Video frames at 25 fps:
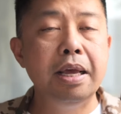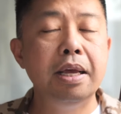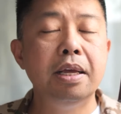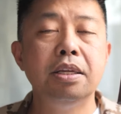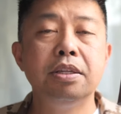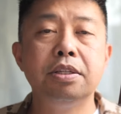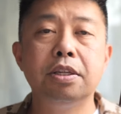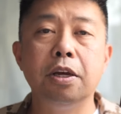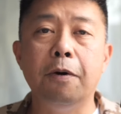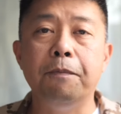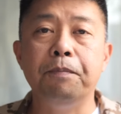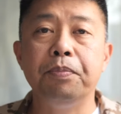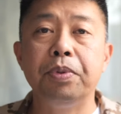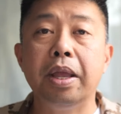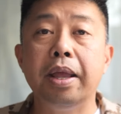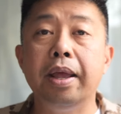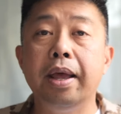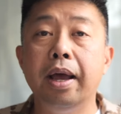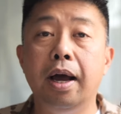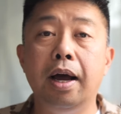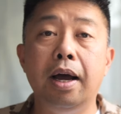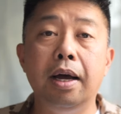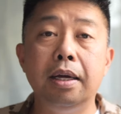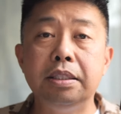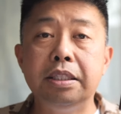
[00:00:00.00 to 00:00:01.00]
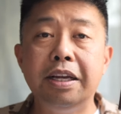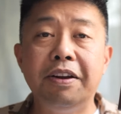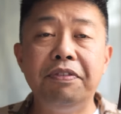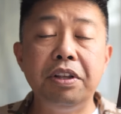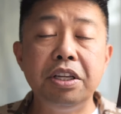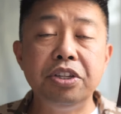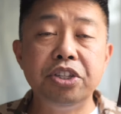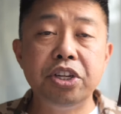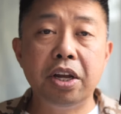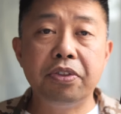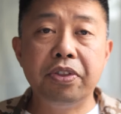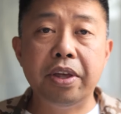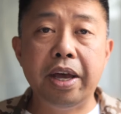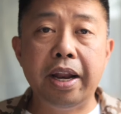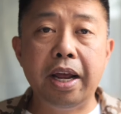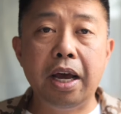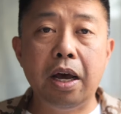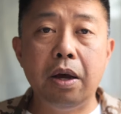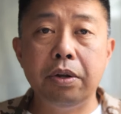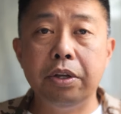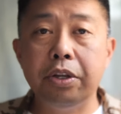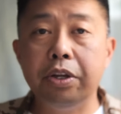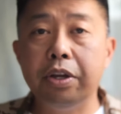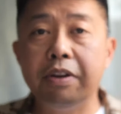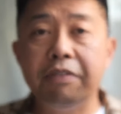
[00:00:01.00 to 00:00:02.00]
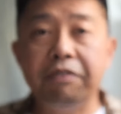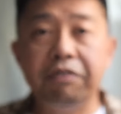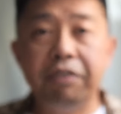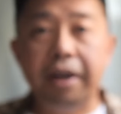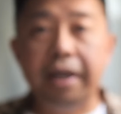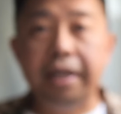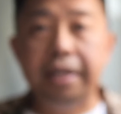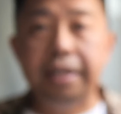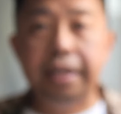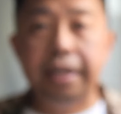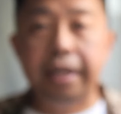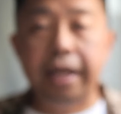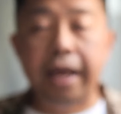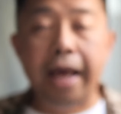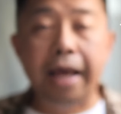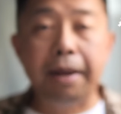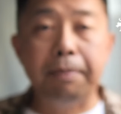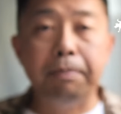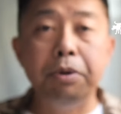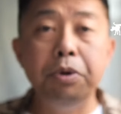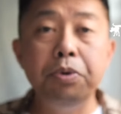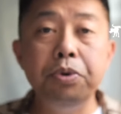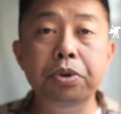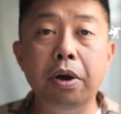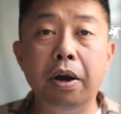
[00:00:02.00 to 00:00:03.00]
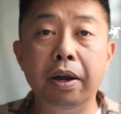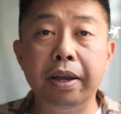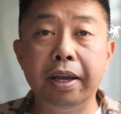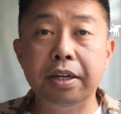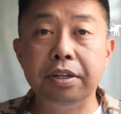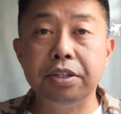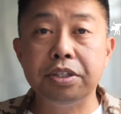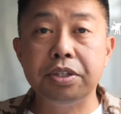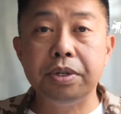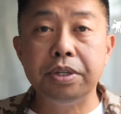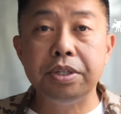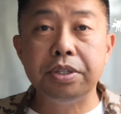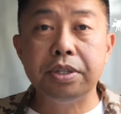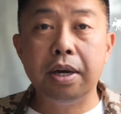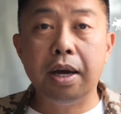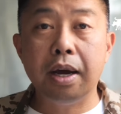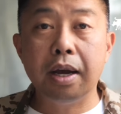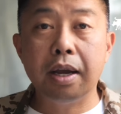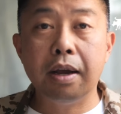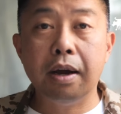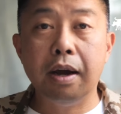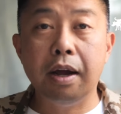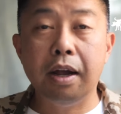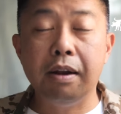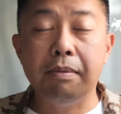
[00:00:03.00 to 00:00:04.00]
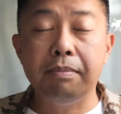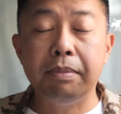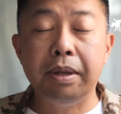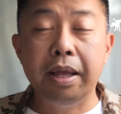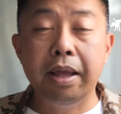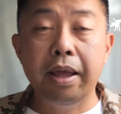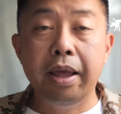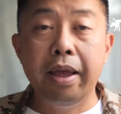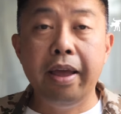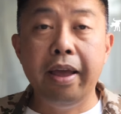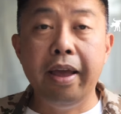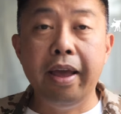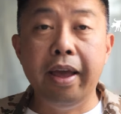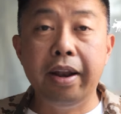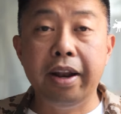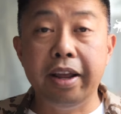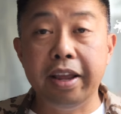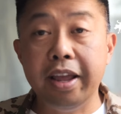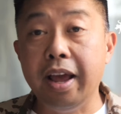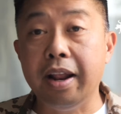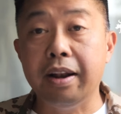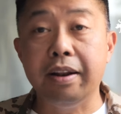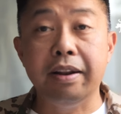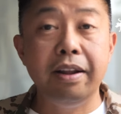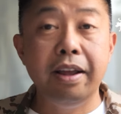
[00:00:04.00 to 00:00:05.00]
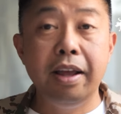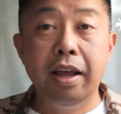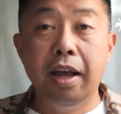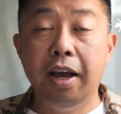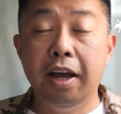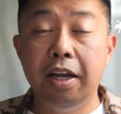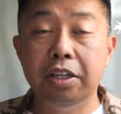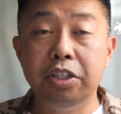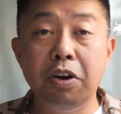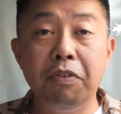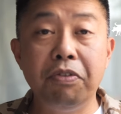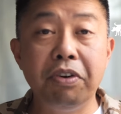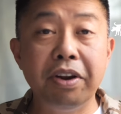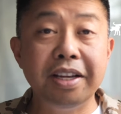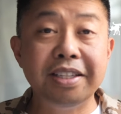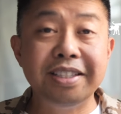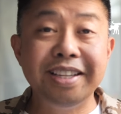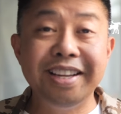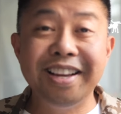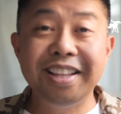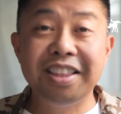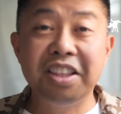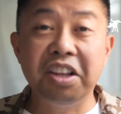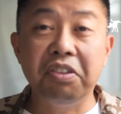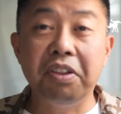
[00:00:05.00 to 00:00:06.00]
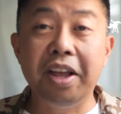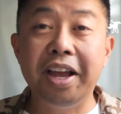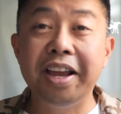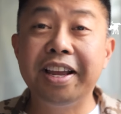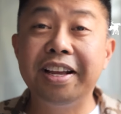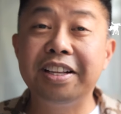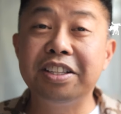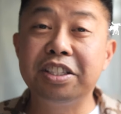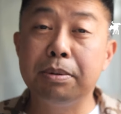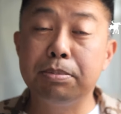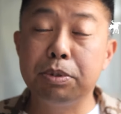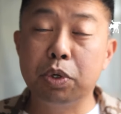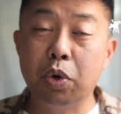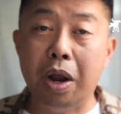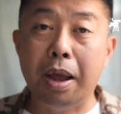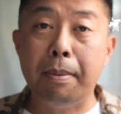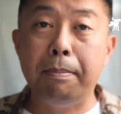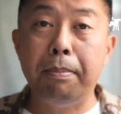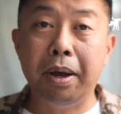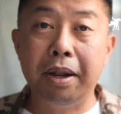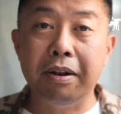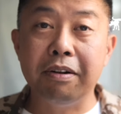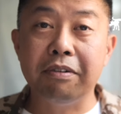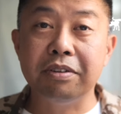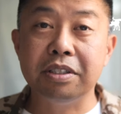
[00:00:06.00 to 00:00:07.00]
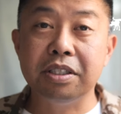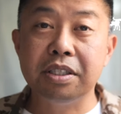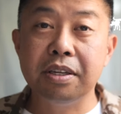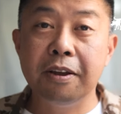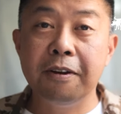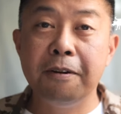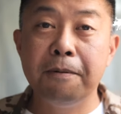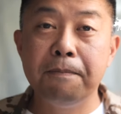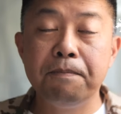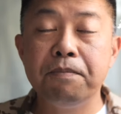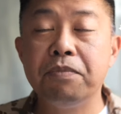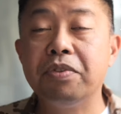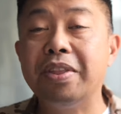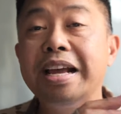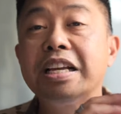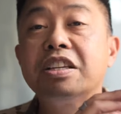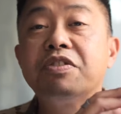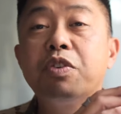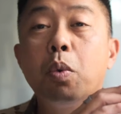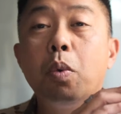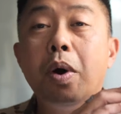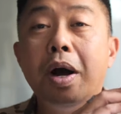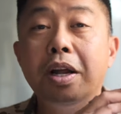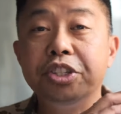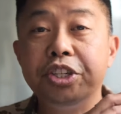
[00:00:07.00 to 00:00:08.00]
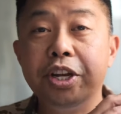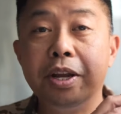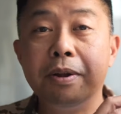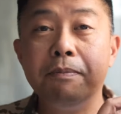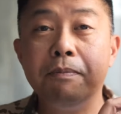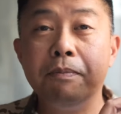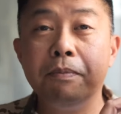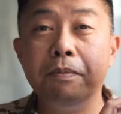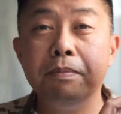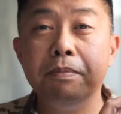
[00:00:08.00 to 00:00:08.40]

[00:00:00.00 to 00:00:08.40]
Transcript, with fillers: So definitely check that out. You can find it at moondogindustries.com. And again, don't forget to hit the like and subscribe buttons. Thanks for watching.